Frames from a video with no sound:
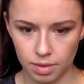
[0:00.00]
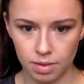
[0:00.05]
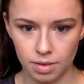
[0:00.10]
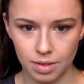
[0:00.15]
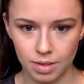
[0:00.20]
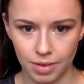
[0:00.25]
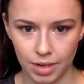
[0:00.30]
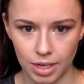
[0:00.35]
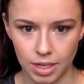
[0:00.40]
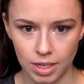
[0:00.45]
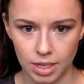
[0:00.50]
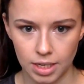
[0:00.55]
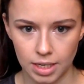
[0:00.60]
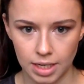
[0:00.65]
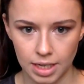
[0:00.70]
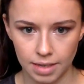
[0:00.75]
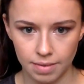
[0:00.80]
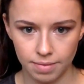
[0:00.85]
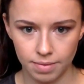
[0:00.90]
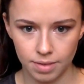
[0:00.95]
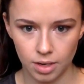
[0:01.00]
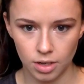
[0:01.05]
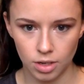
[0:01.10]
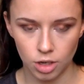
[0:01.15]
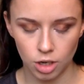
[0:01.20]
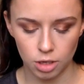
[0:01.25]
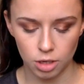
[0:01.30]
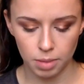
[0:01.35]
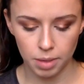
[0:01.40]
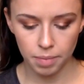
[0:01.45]
It's very dirty, don't
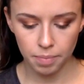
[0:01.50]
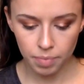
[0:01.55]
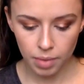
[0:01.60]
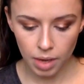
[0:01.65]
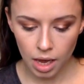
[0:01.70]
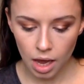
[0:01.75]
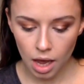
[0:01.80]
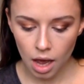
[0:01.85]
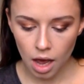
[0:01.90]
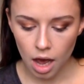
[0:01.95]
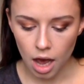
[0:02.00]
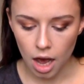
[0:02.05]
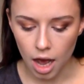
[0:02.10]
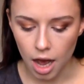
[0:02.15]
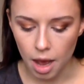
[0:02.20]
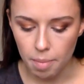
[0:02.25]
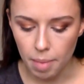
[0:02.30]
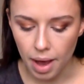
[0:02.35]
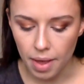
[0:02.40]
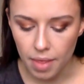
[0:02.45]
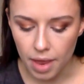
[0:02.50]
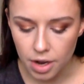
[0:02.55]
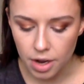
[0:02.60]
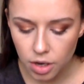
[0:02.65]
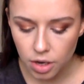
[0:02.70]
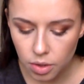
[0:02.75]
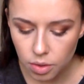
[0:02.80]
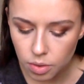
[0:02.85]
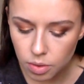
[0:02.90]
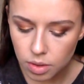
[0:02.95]
judge me. And then
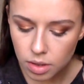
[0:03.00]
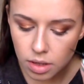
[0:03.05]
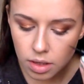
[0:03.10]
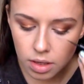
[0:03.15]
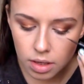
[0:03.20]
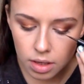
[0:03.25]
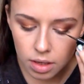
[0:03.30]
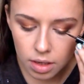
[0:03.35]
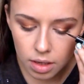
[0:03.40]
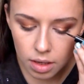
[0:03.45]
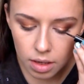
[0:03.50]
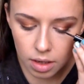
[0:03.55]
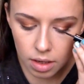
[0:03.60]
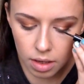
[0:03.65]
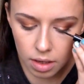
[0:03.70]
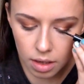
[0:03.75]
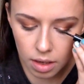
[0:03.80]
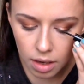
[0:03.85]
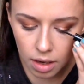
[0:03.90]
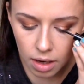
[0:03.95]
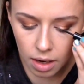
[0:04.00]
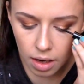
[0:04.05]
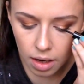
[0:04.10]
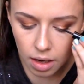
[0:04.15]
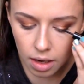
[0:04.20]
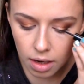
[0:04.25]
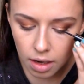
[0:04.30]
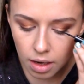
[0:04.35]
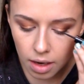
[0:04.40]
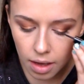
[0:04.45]
use the
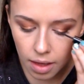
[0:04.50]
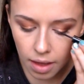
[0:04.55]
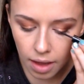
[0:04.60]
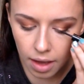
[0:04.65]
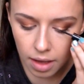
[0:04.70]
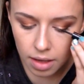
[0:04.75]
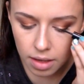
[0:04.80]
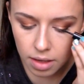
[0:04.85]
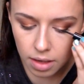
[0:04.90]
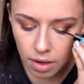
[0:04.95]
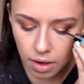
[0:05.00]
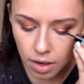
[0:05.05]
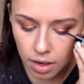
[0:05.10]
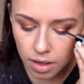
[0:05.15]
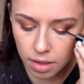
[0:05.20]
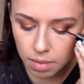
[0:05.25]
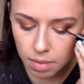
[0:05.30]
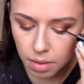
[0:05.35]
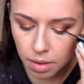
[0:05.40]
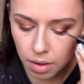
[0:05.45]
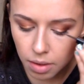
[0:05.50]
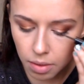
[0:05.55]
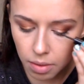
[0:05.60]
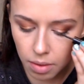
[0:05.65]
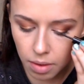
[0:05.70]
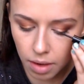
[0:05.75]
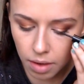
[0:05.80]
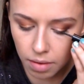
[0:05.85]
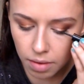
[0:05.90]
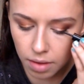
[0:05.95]
eyeliner like that. So I just put it
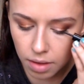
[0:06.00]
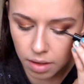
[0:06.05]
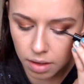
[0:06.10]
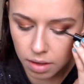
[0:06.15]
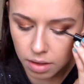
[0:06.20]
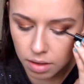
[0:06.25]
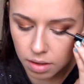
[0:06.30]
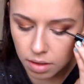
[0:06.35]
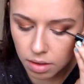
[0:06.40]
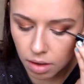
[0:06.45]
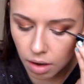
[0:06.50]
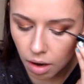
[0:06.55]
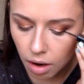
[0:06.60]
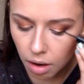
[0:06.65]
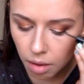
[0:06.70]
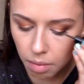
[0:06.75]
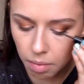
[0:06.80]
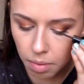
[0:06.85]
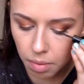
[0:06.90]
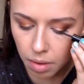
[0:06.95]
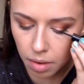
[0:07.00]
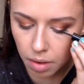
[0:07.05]
all over the top,